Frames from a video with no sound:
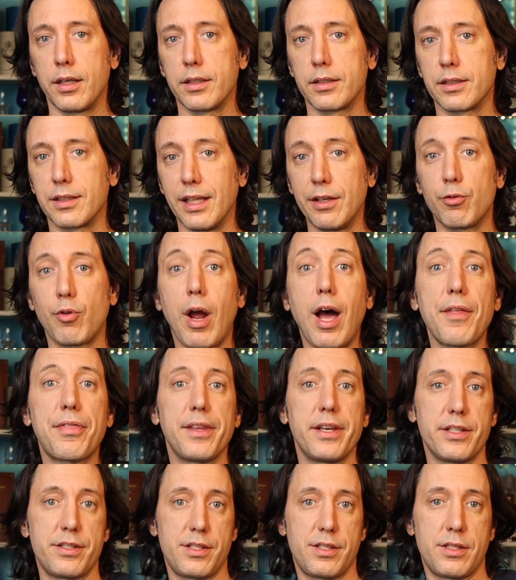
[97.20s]

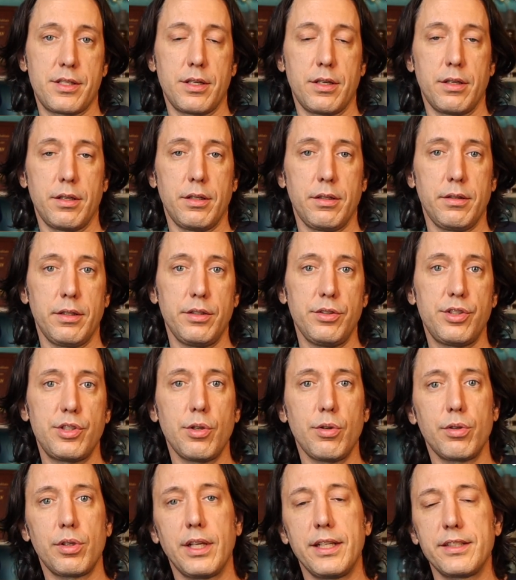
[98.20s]
Glenrothes. They used to
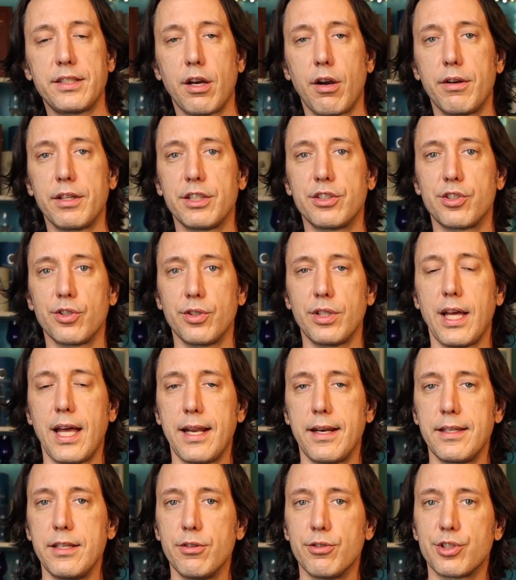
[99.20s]
own Glentarget. They sold
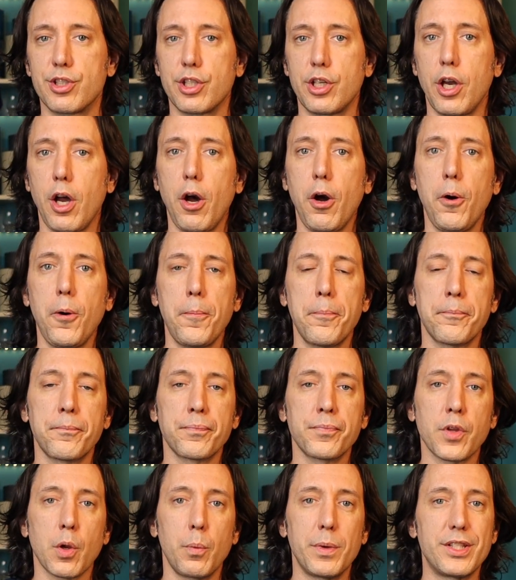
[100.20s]
that years ago.
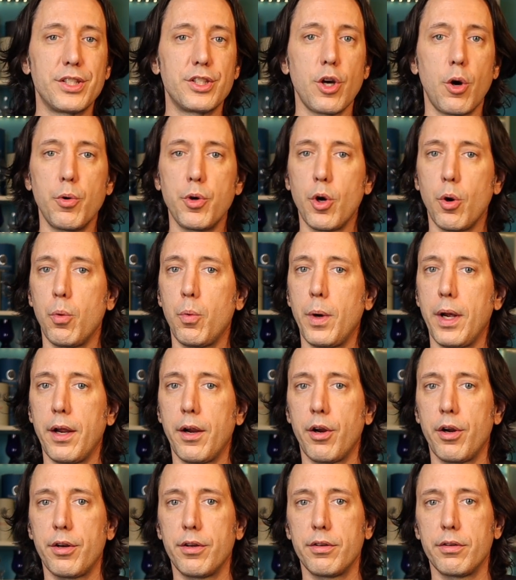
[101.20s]
We don't know
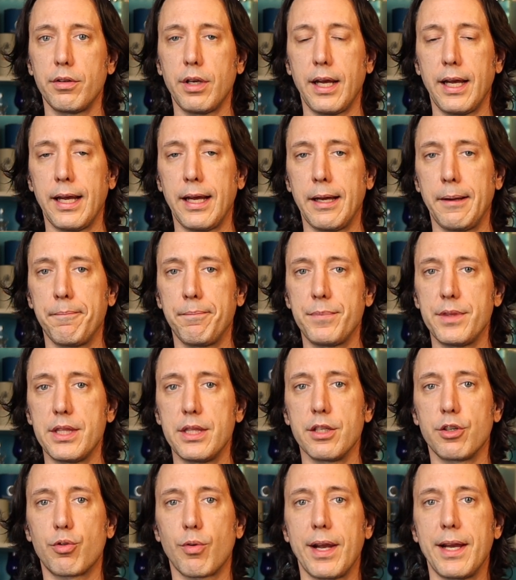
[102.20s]
where
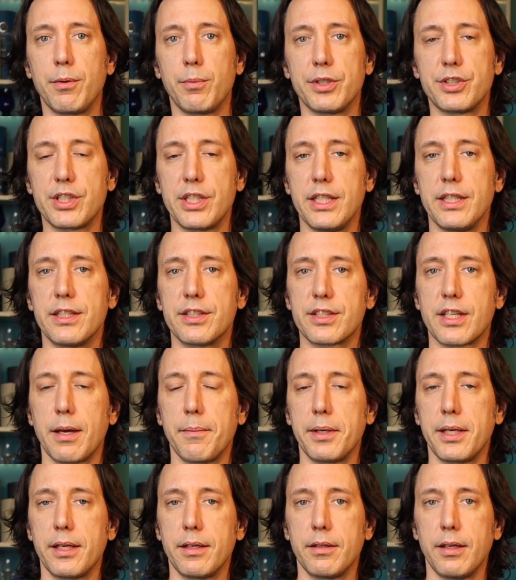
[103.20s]
the grain whiskey that's
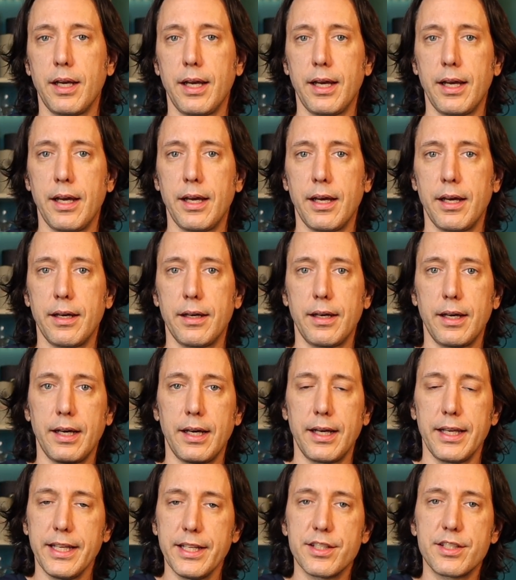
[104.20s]
coming
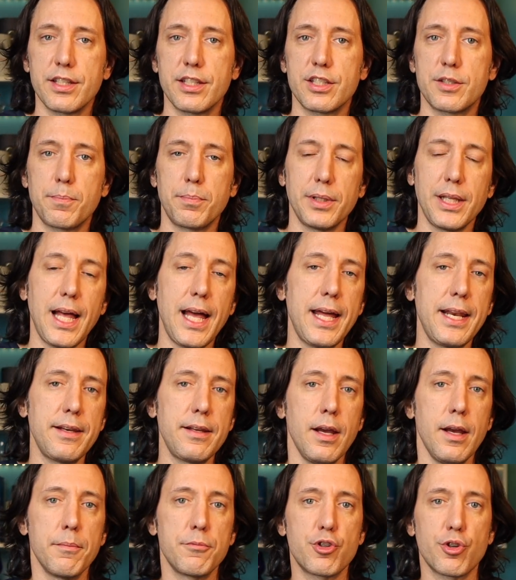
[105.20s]
into this blend.
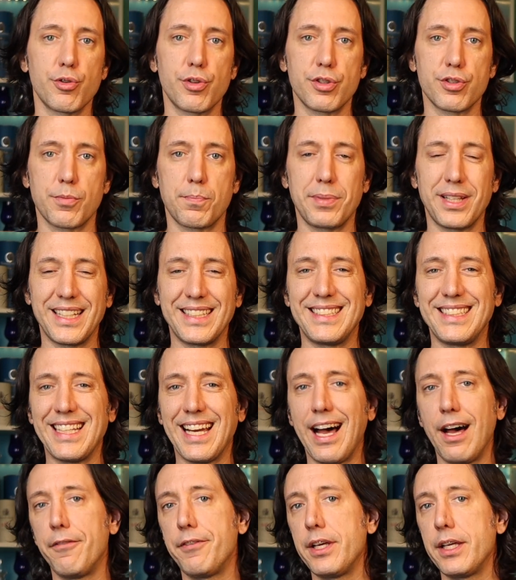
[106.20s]
I'm sure there's plenty
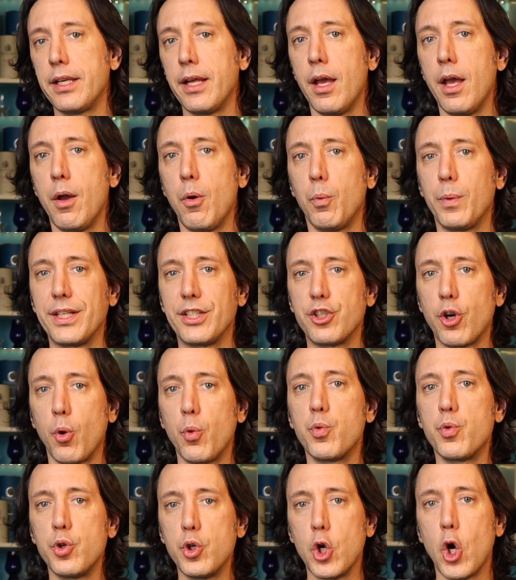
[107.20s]
of it. We
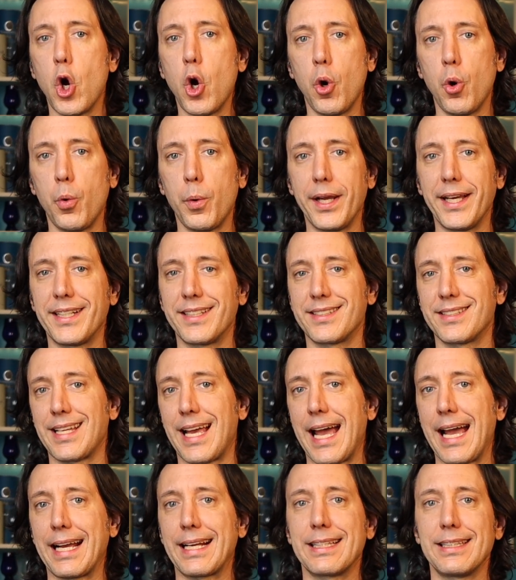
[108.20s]
don't know
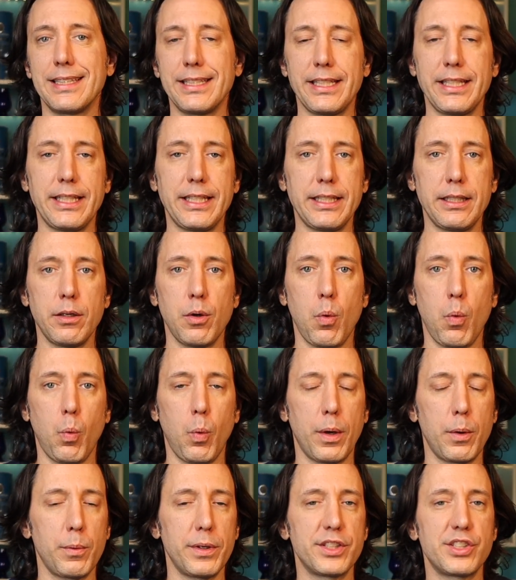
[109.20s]
exactly
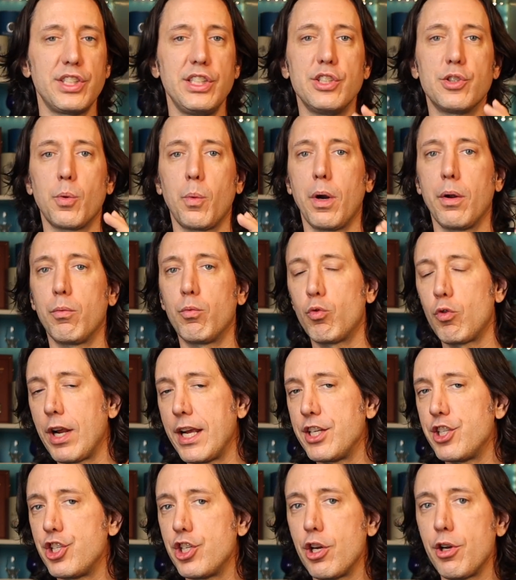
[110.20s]
what whiskeys or what
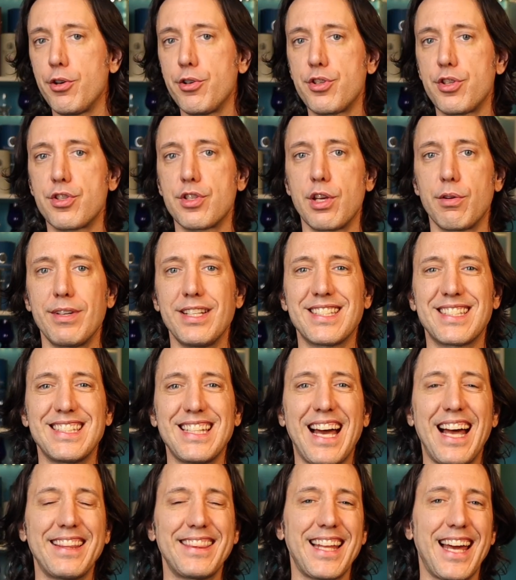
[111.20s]
ratios. There is
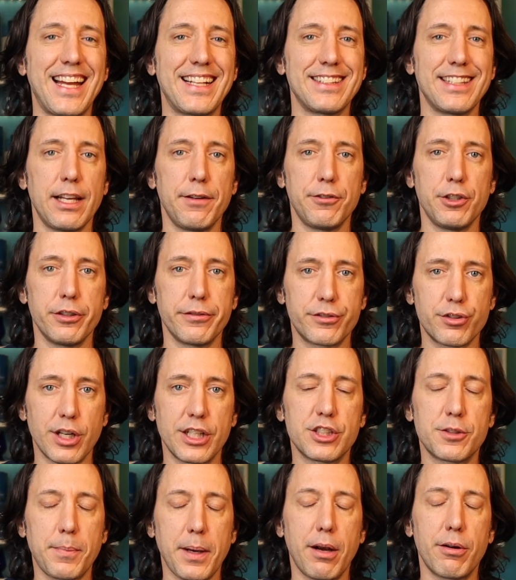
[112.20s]
not that level of
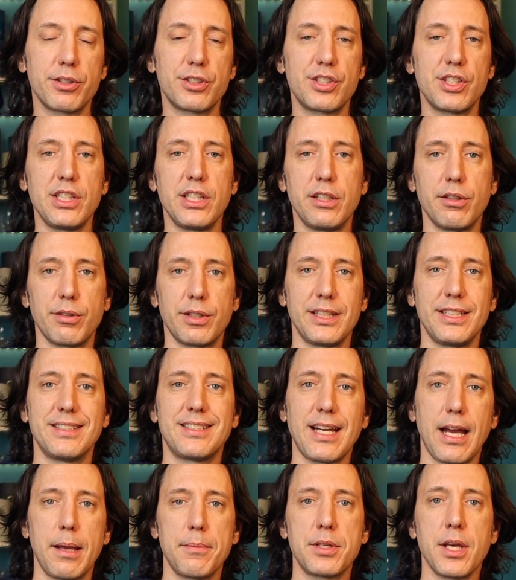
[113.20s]
transparency here in these
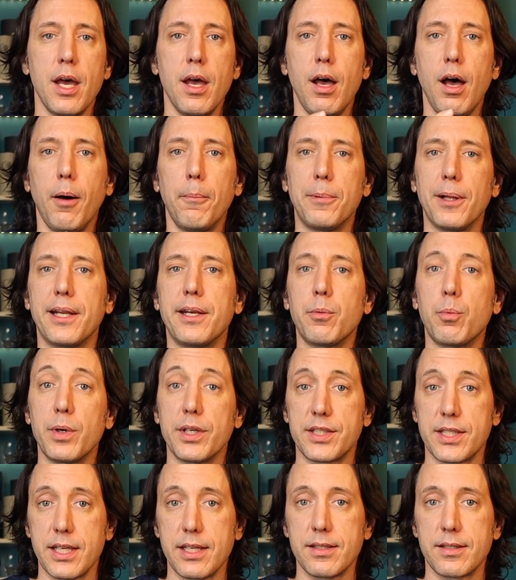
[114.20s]
types of blended
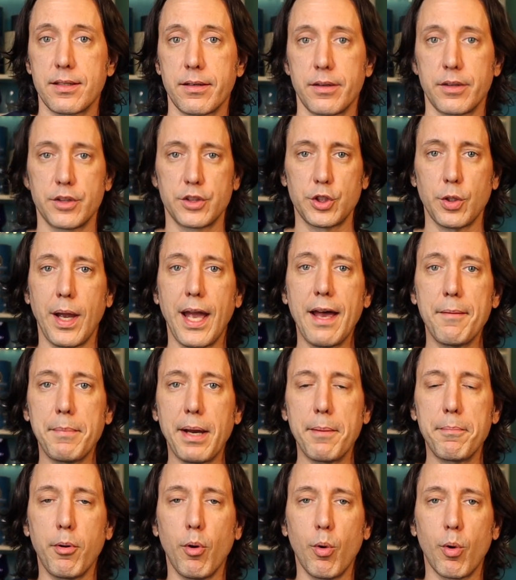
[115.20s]
whiskeys. So I have
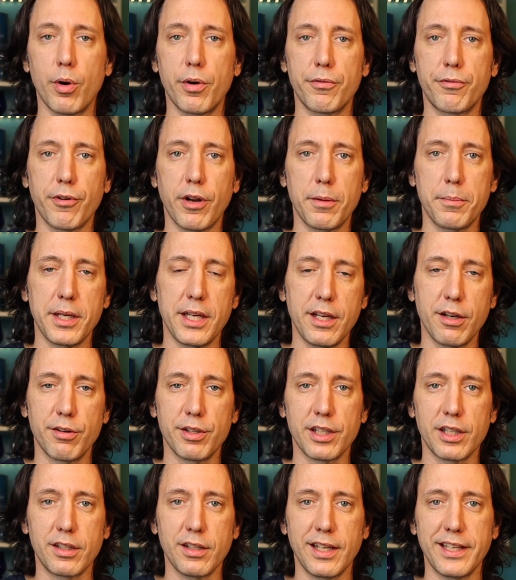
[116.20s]
my pour in front of me here
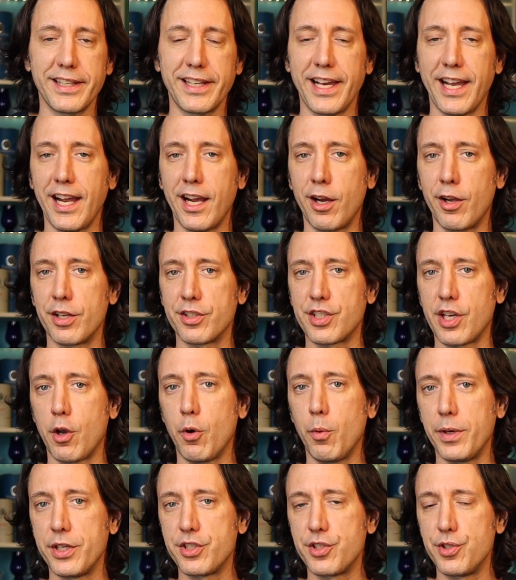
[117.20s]
in the Glencairn, as I
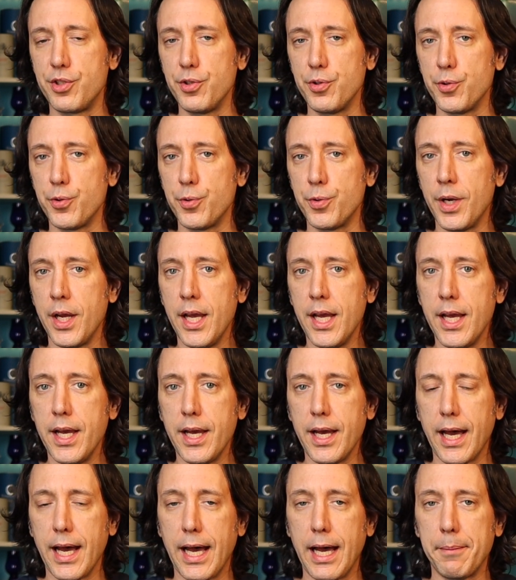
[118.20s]
always do,
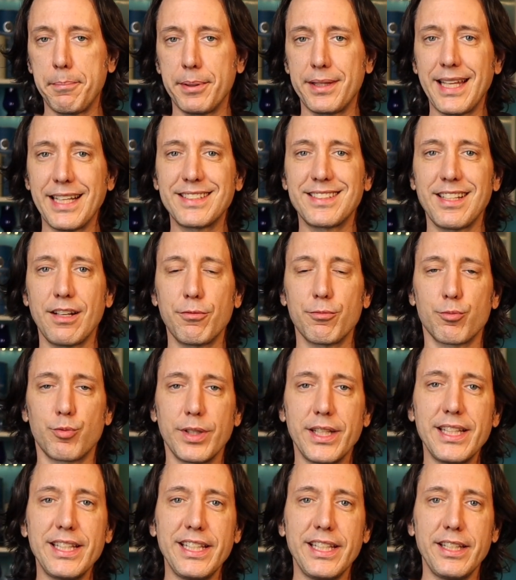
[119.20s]
but that's not
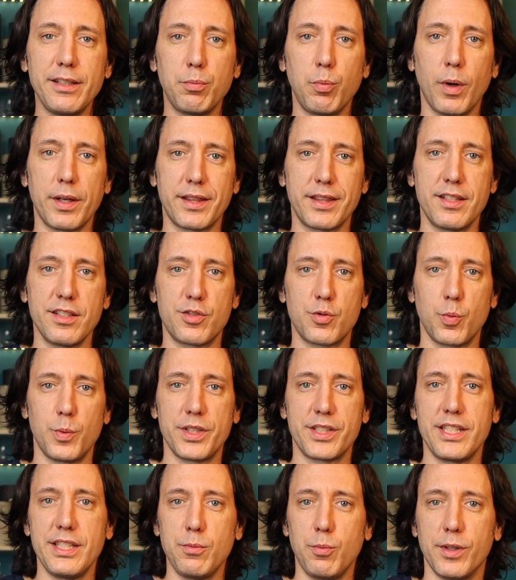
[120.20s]
really what this
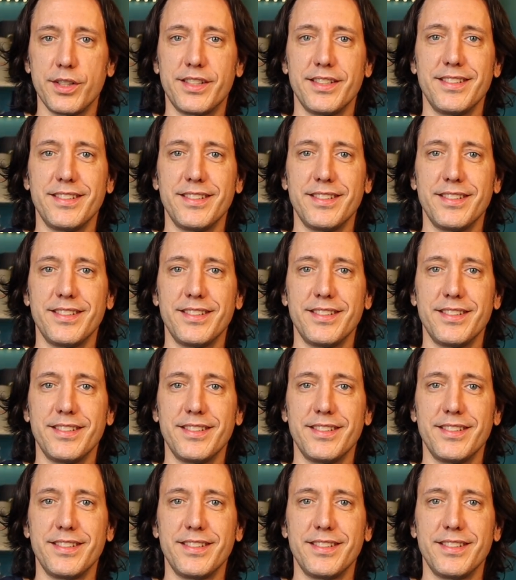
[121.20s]
whiskey was